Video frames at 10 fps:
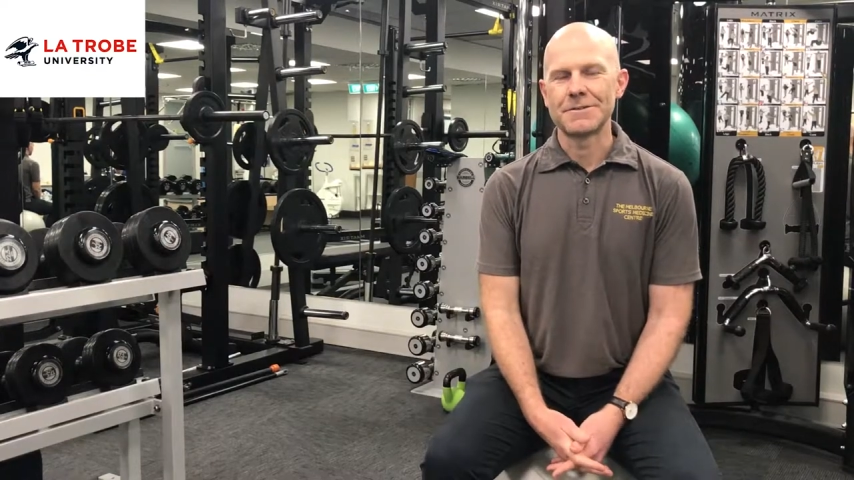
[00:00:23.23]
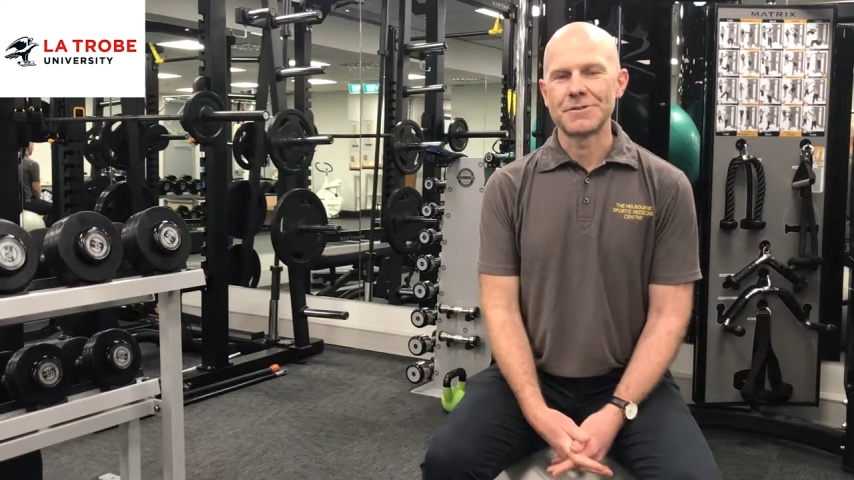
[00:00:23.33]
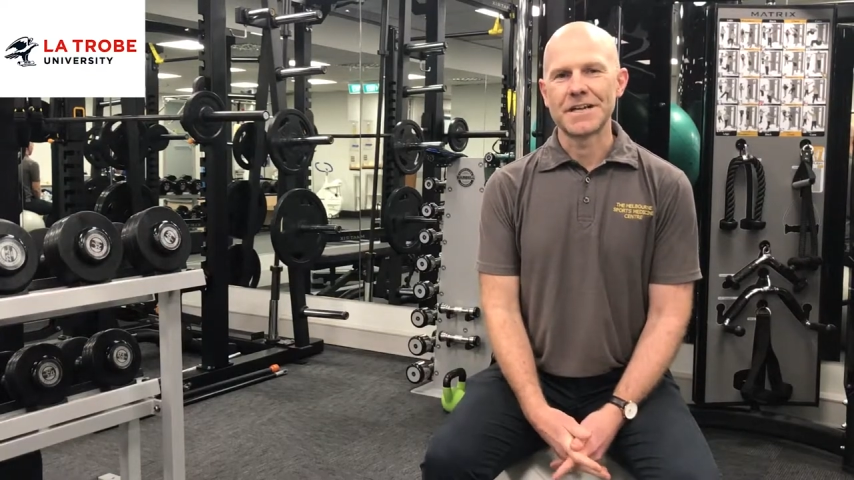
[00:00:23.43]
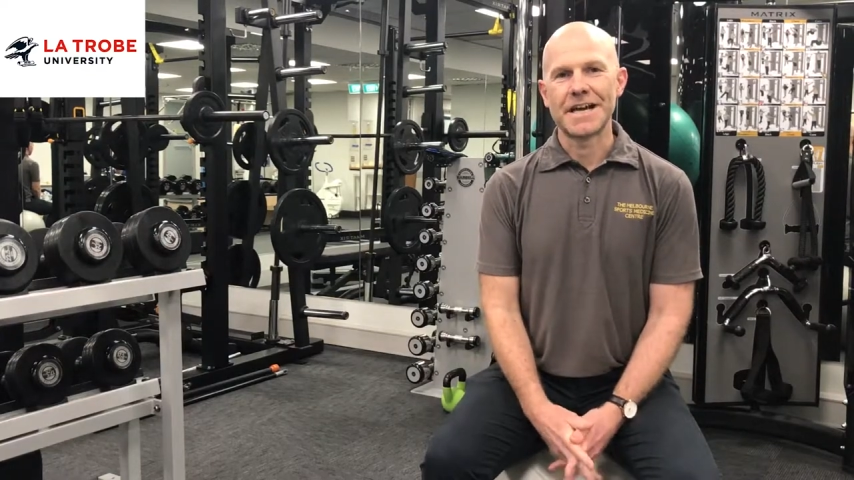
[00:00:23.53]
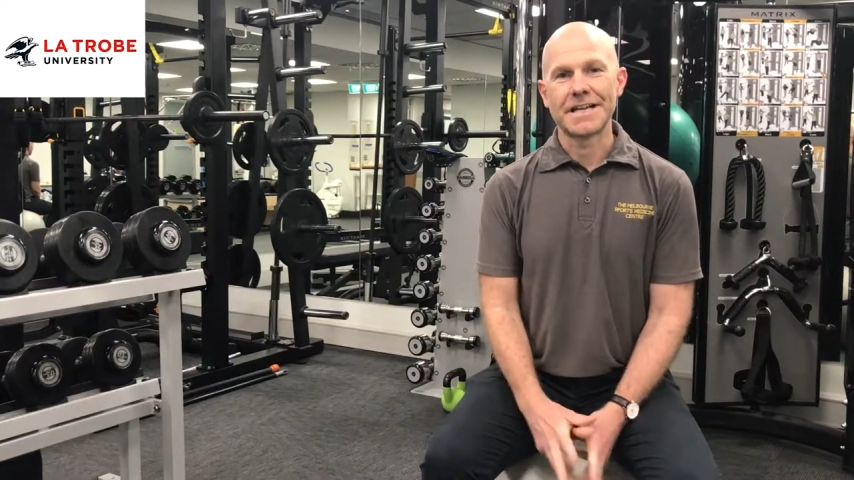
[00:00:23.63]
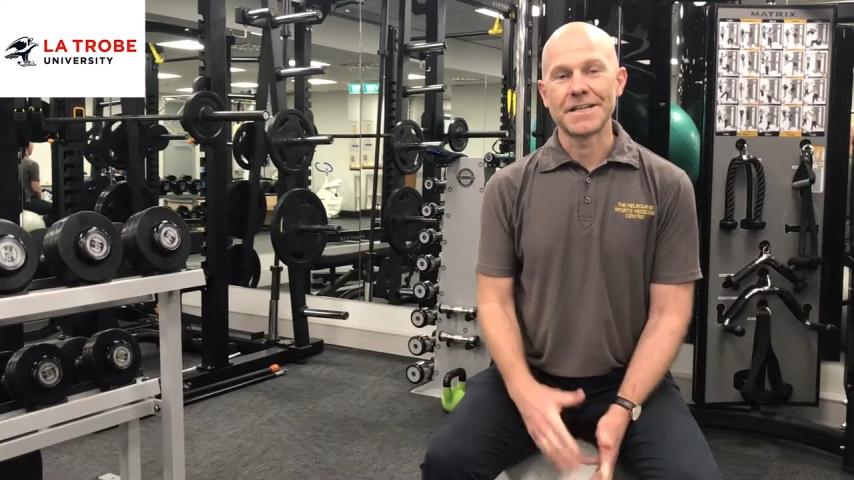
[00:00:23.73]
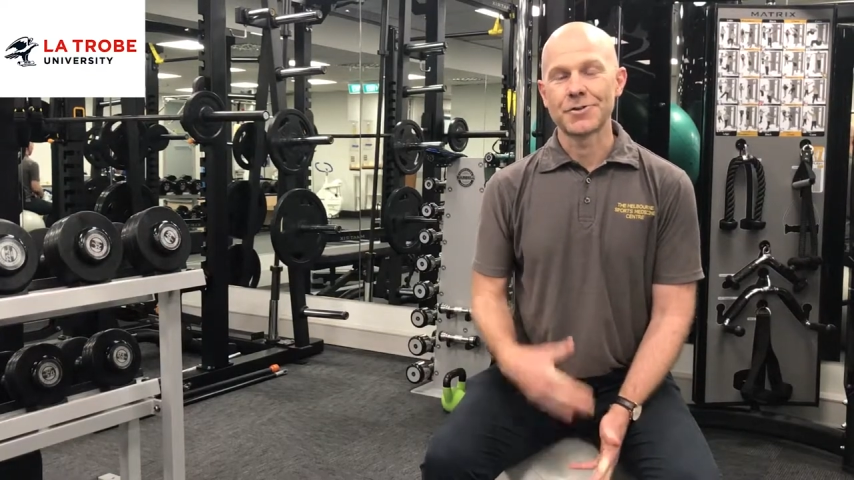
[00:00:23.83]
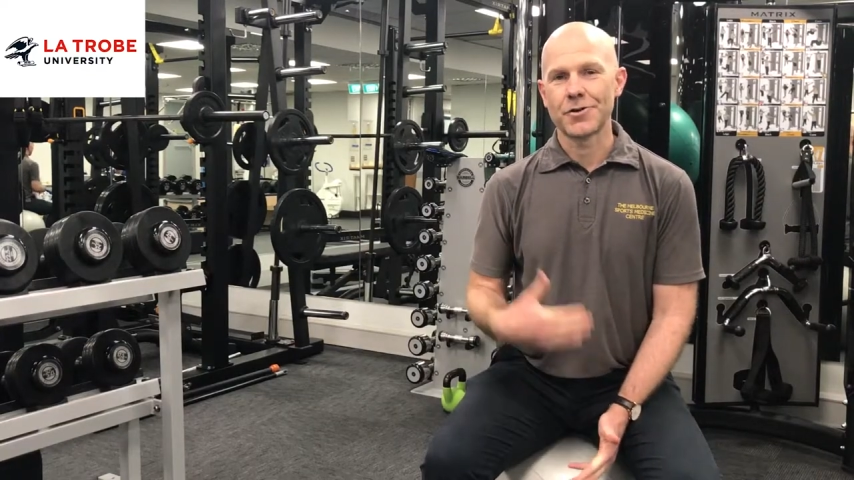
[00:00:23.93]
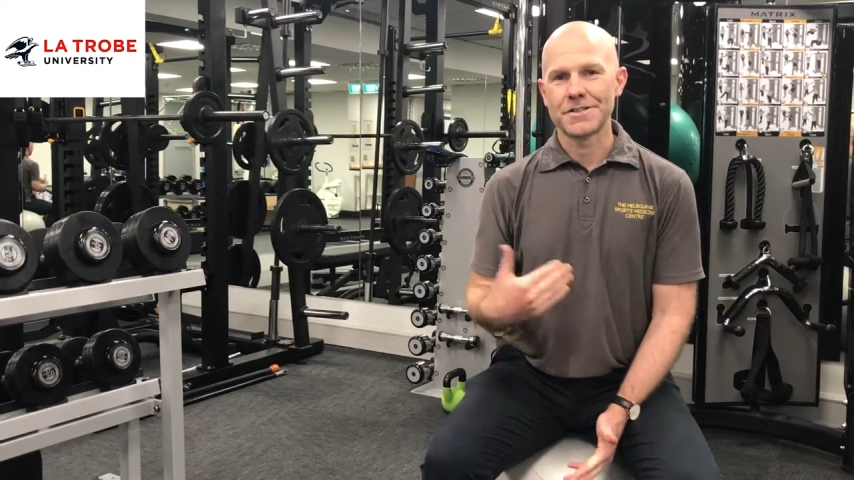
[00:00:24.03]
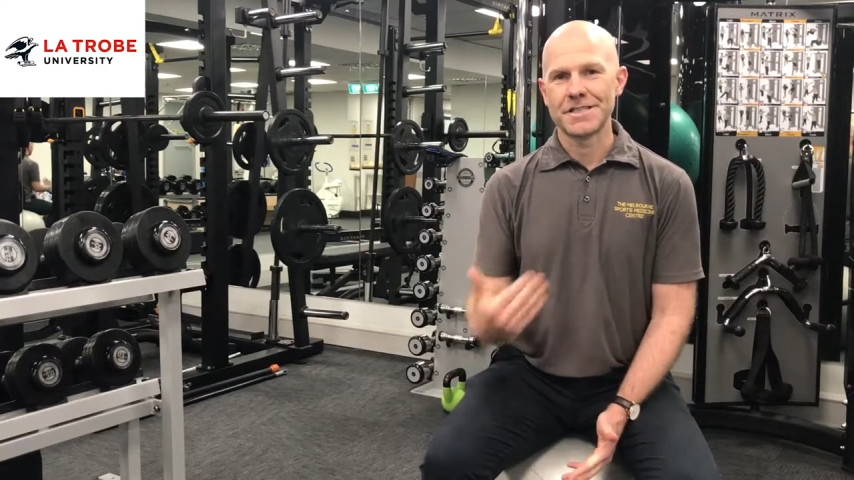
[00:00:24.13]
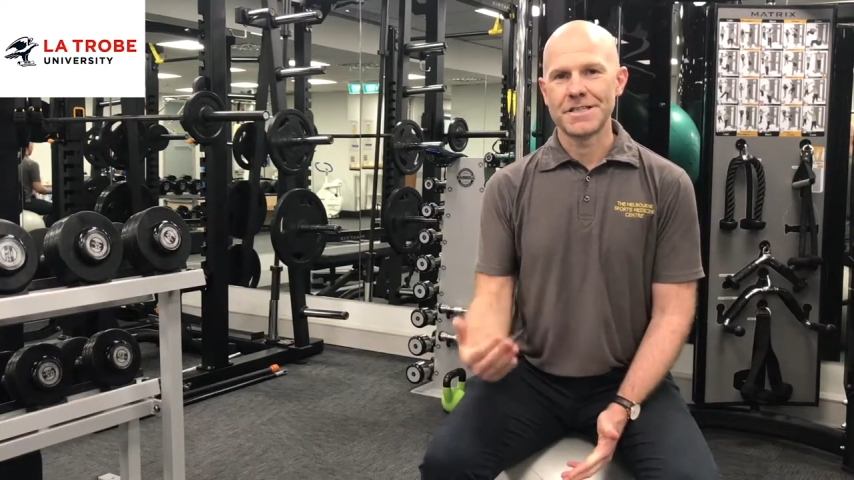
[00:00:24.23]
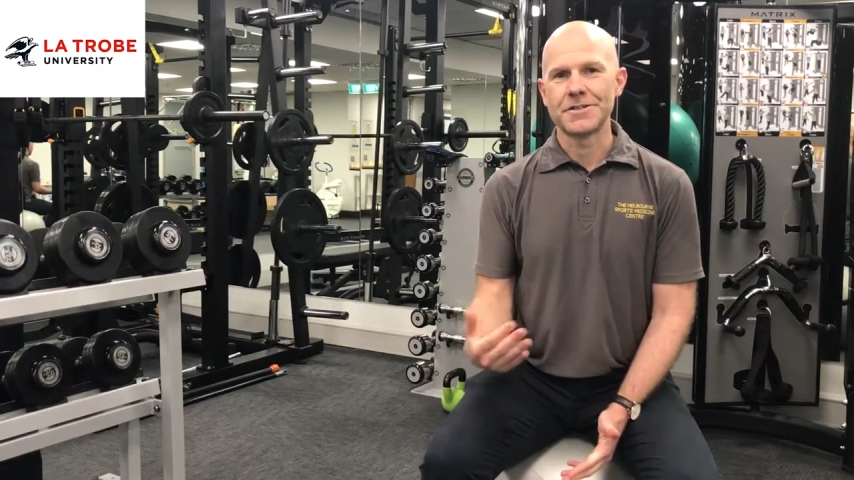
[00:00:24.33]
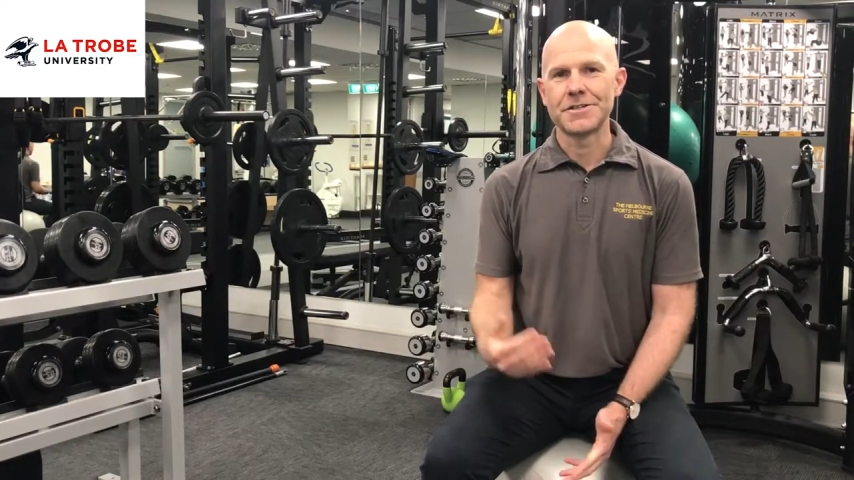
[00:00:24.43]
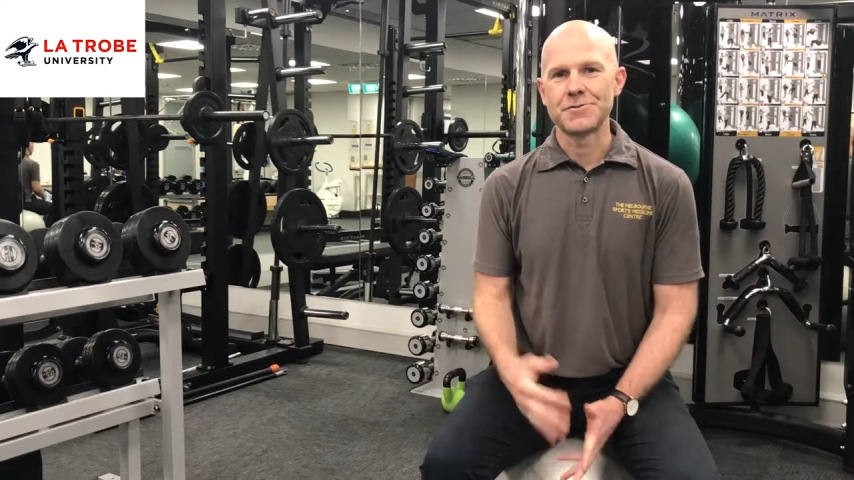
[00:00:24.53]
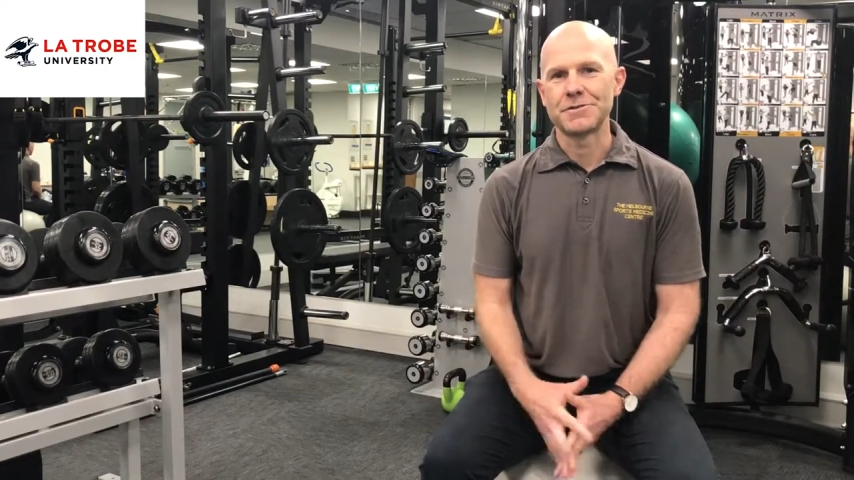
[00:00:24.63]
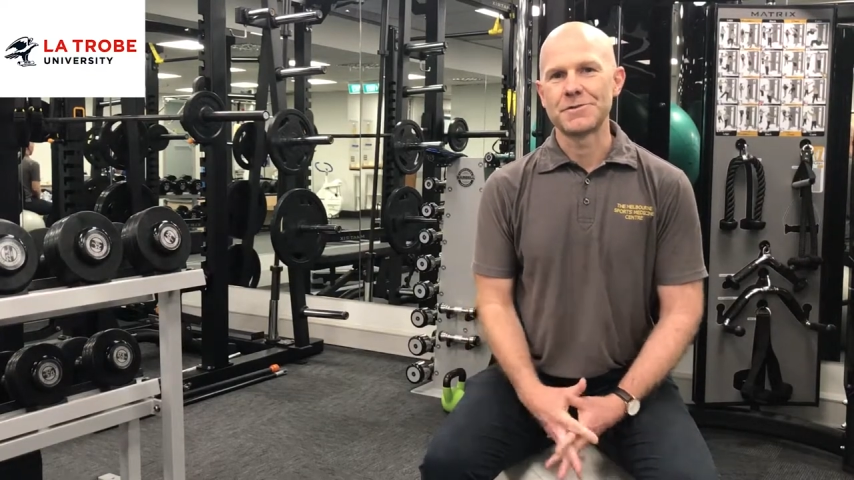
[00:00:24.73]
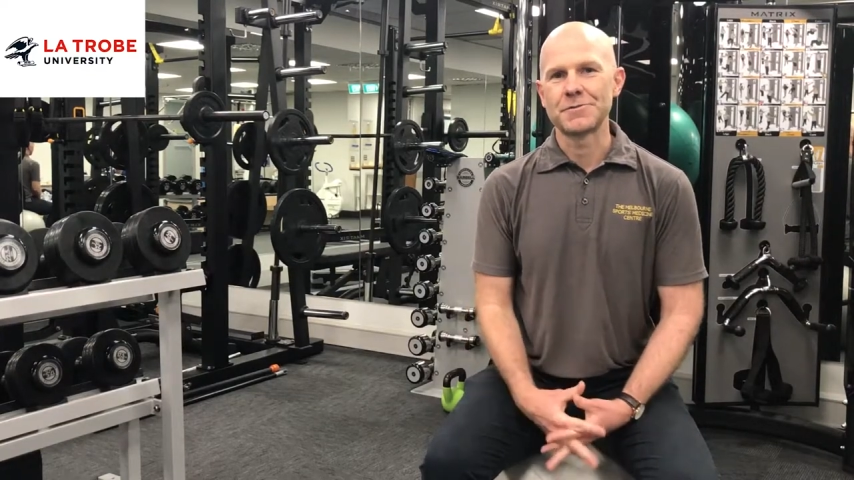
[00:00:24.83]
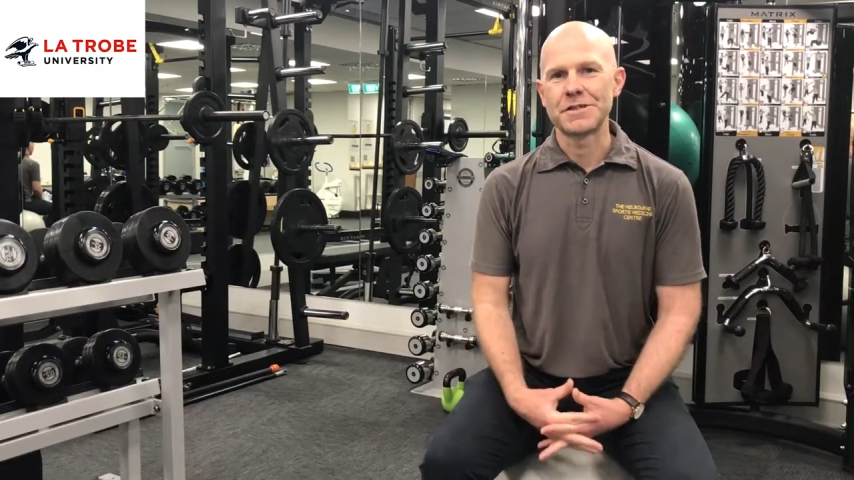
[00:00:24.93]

regarding criteria-driven